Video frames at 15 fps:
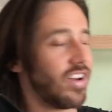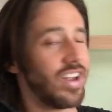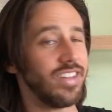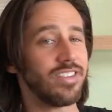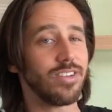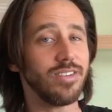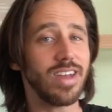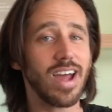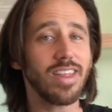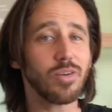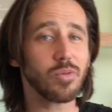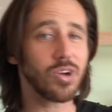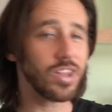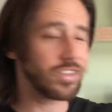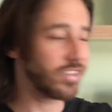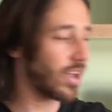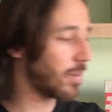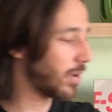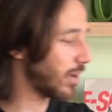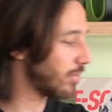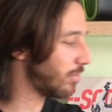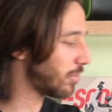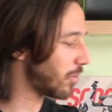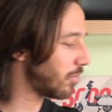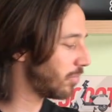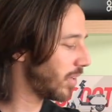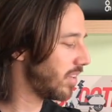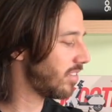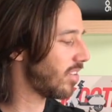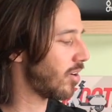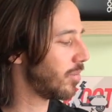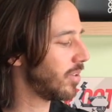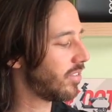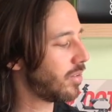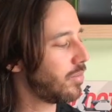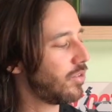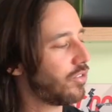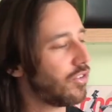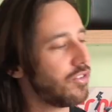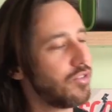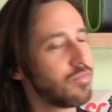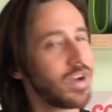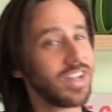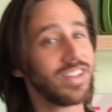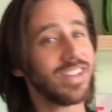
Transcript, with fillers: All right, so now that we're on the topic of full face helmets, let me show you my